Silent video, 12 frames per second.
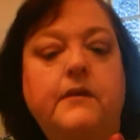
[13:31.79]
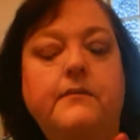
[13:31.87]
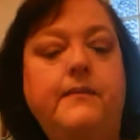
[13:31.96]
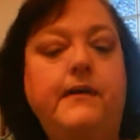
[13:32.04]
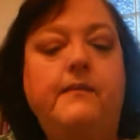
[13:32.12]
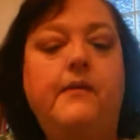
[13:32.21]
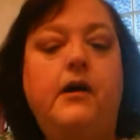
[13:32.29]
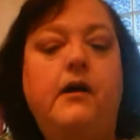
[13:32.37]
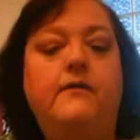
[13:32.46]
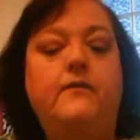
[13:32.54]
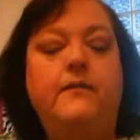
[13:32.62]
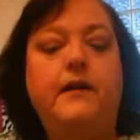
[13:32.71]
But maybe I'm
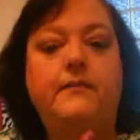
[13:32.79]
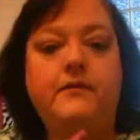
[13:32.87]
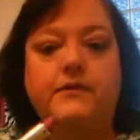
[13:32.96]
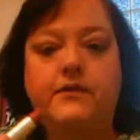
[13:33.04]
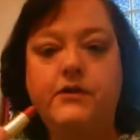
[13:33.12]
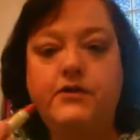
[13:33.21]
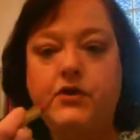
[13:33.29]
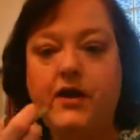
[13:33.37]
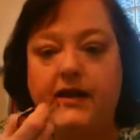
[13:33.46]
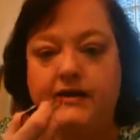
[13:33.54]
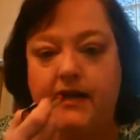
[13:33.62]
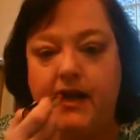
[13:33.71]
off, but I'm just going to
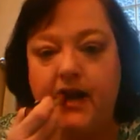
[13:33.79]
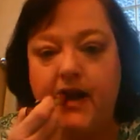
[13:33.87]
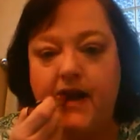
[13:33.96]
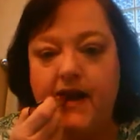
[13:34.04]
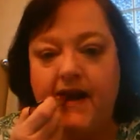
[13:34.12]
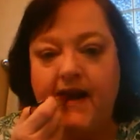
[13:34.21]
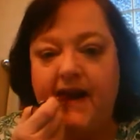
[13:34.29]
try it today.